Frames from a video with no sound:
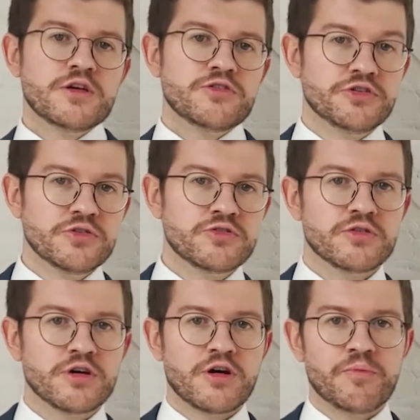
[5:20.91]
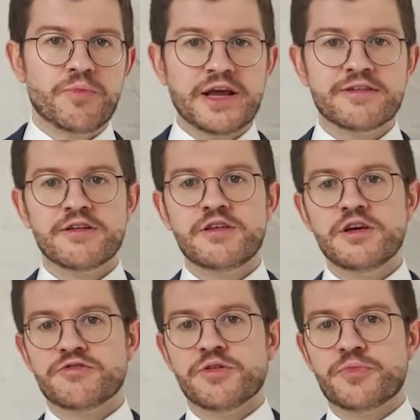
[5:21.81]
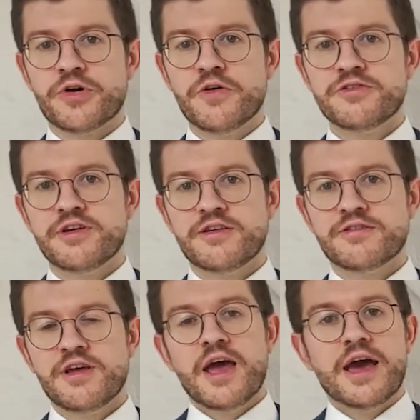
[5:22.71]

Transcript: Due to the complexity of the process